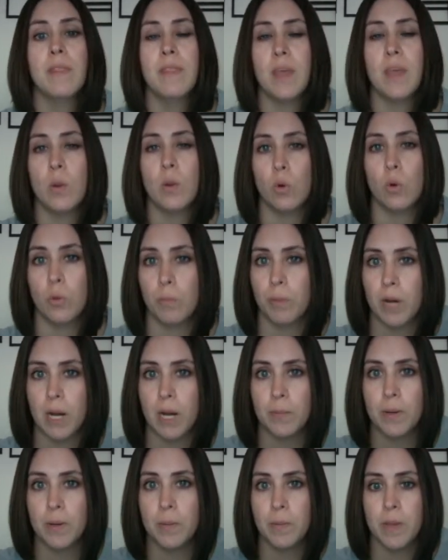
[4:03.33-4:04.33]
They will
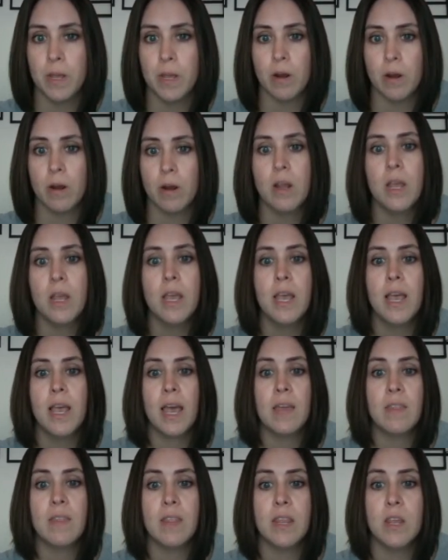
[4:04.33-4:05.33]
pop up here.
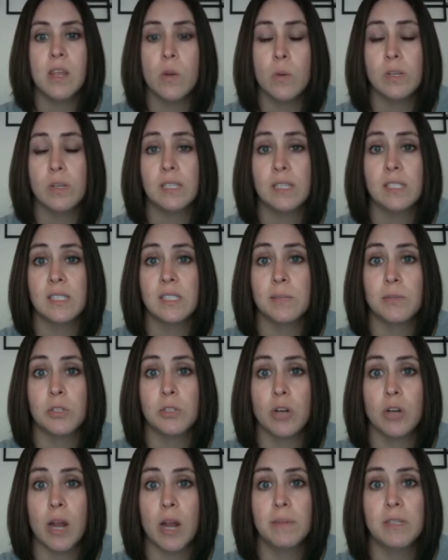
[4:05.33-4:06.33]
And then here where it says
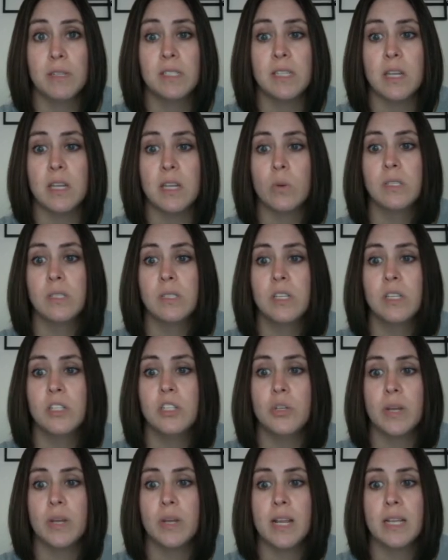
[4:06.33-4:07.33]
subscribe to sequences,
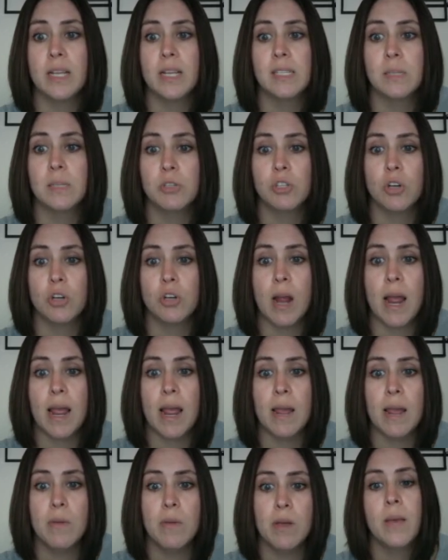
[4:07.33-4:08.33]
you can hit
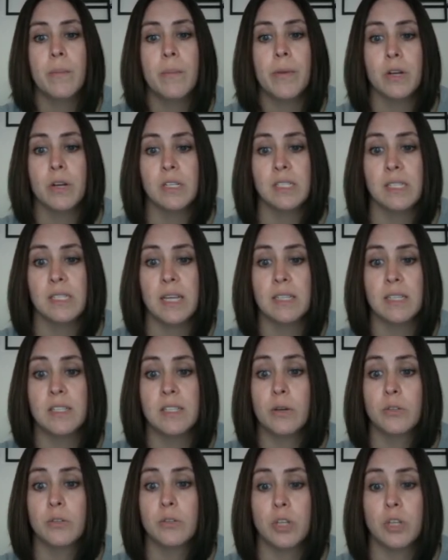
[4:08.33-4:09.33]
subscribe. Here it says
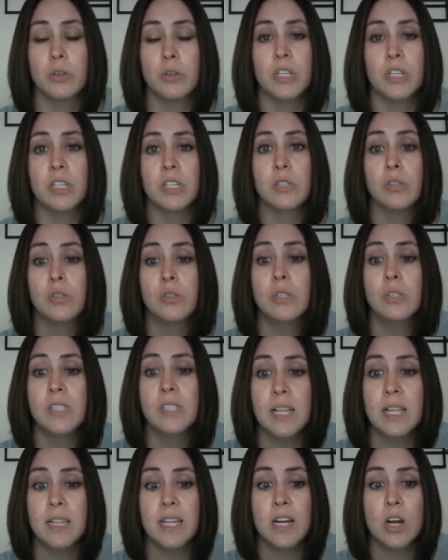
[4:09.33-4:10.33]
host coaching. So as soon as
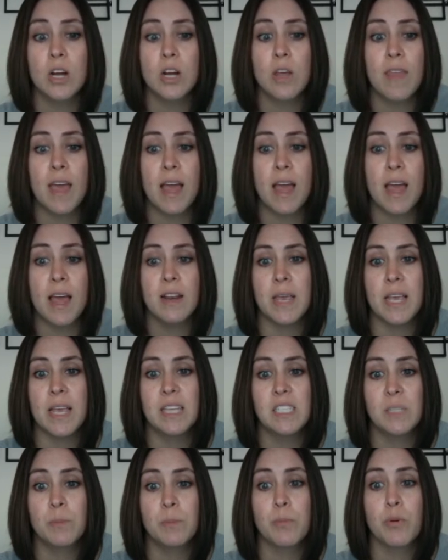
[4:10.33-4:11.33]
I click on that,
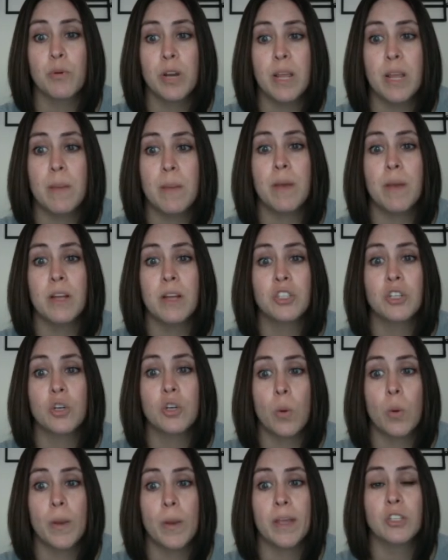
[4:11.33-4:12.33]
it's pretty much
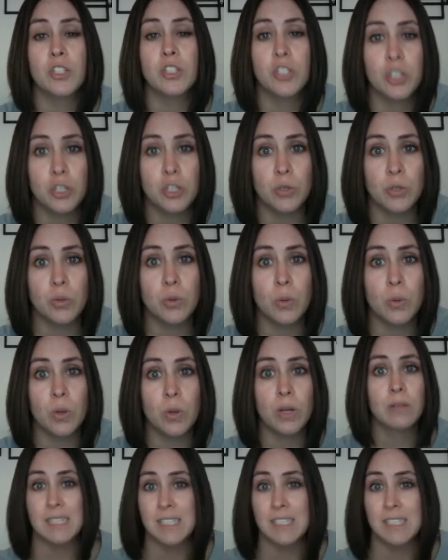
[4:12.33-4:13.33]
going to
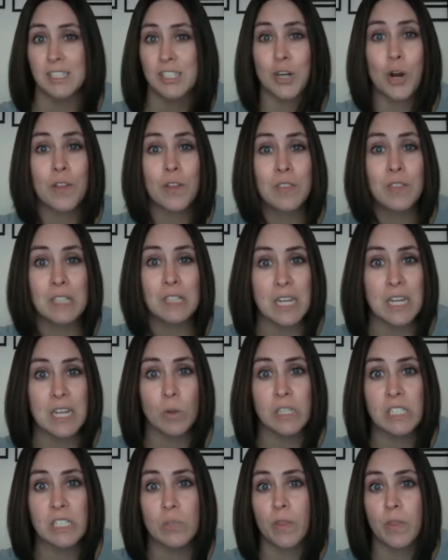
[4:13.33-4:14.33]
start the
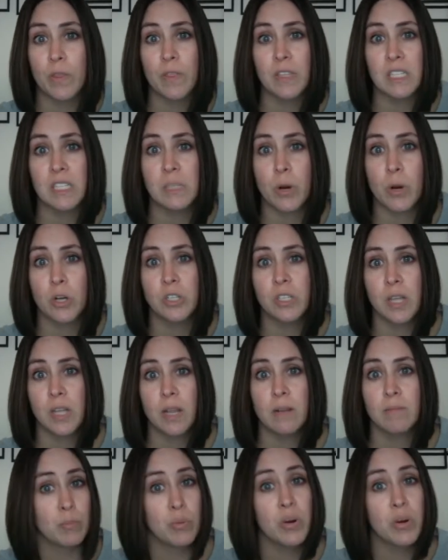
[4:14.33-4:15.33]
sequence with this
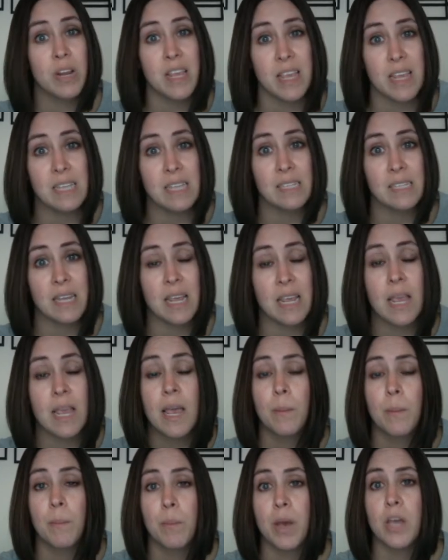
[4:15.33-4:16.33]
person. Pretty easy.
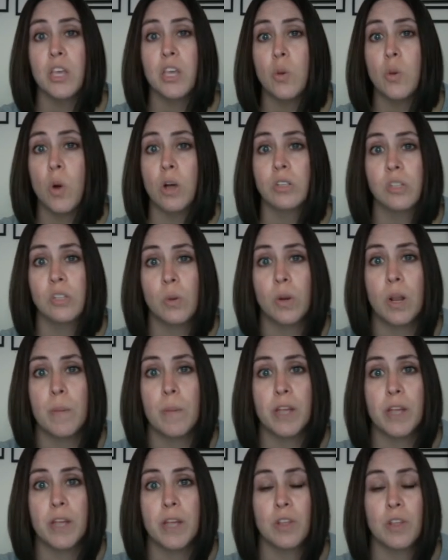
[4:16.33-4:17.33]
But you also want to
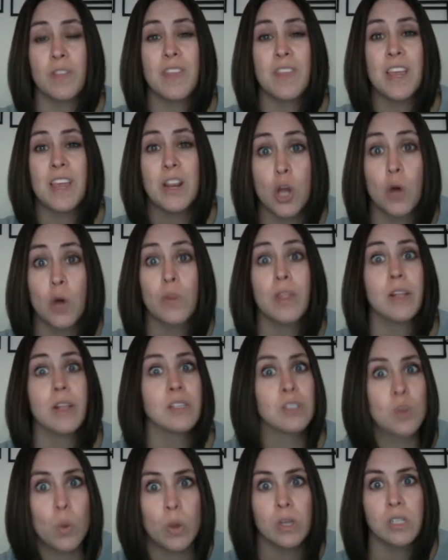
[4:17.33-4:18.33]
make sure that they know that
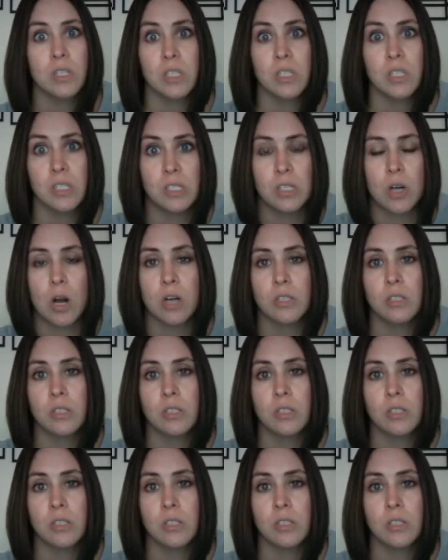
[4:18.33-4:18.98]
it's going to start.